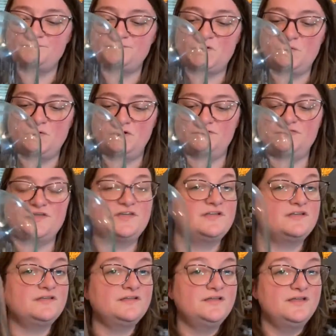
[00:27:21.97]
or
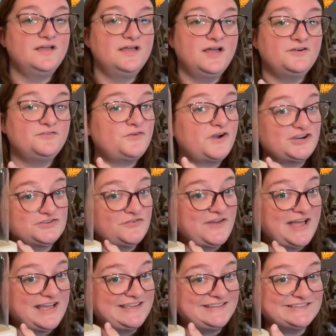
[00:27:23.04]
the fresh
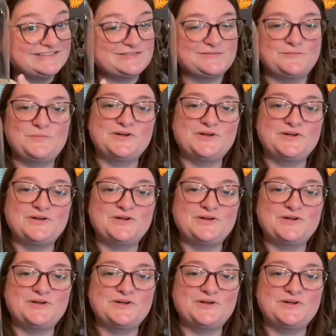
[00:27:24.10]
finds I